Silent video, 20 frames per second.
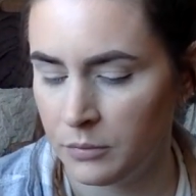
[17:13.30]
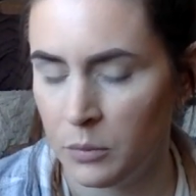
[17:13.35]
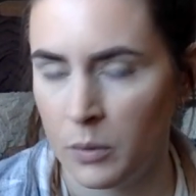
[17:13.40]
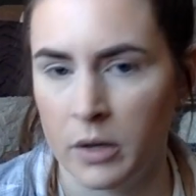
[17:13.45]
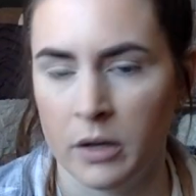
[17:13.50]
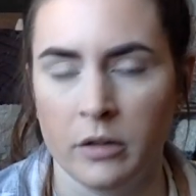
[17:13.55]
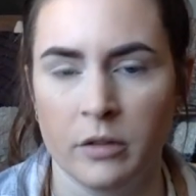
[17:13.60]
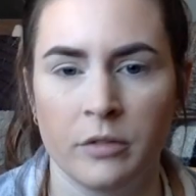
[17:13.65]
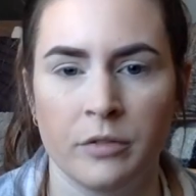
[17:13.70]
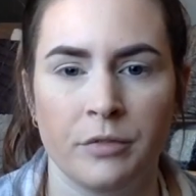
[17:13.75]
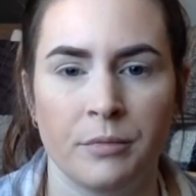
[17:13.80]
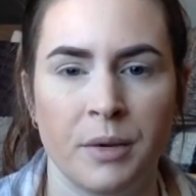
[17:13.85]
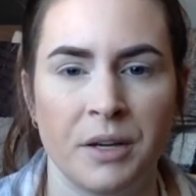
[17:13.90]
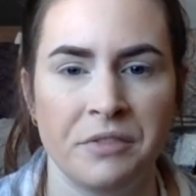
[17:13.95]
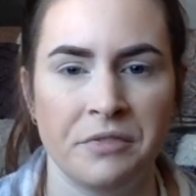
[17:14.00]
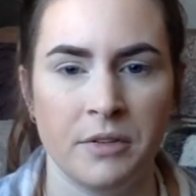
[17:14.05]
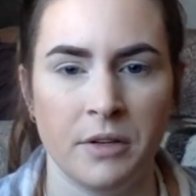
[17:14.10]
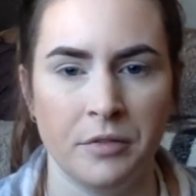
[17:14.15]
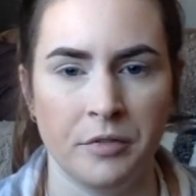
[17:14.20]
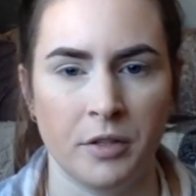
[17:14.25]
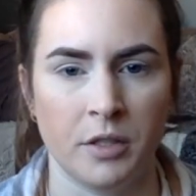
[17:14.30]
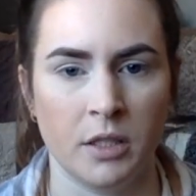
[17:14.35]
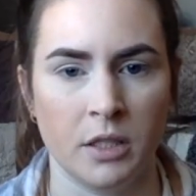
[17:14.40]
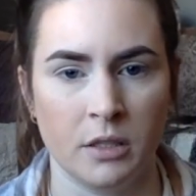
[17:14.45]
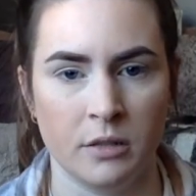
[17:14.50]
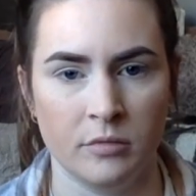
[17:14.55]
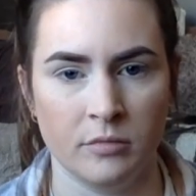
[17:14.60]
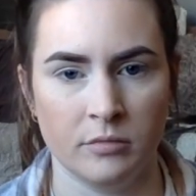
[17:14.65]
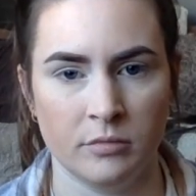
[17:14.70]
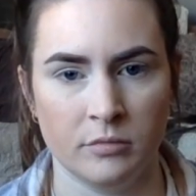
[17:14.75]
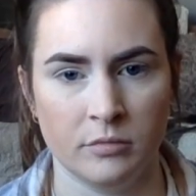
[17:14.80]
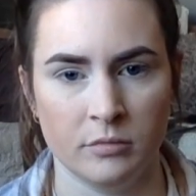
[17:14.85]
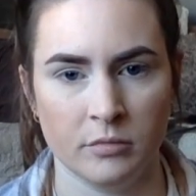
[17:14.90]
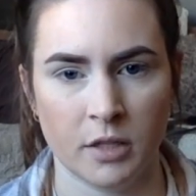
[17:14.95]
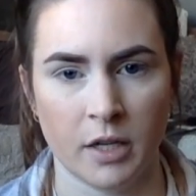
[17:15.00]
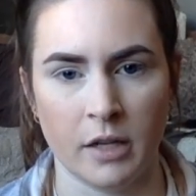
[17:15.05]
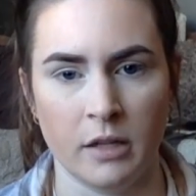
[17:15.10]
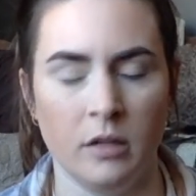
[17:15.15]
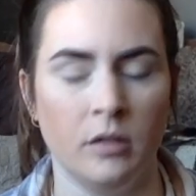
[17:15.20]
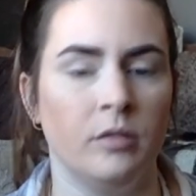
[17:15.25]
One of my favorite
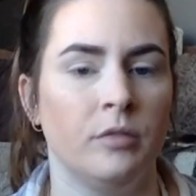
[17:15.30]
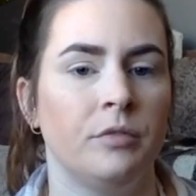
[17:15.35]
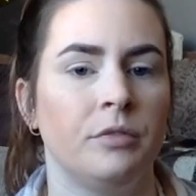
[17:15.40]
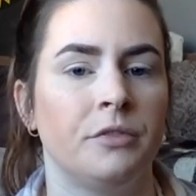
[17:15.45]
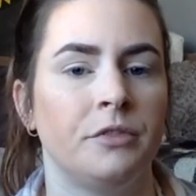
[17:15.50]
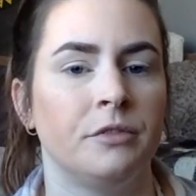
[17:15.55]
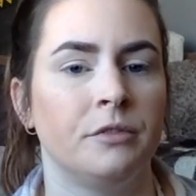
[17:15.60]
kind of